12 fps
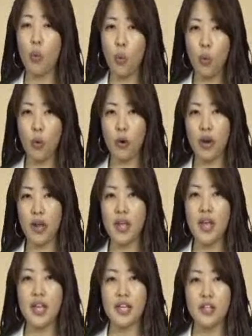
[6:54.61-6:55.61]
or
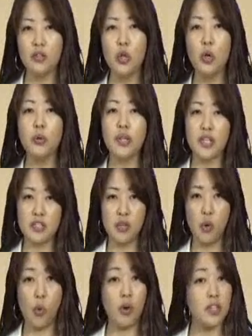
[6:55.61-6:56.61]
can notice
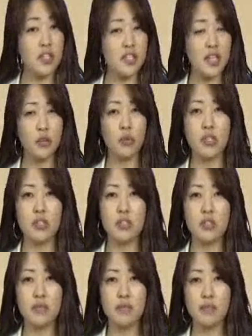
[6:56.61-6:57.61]
or distinguish?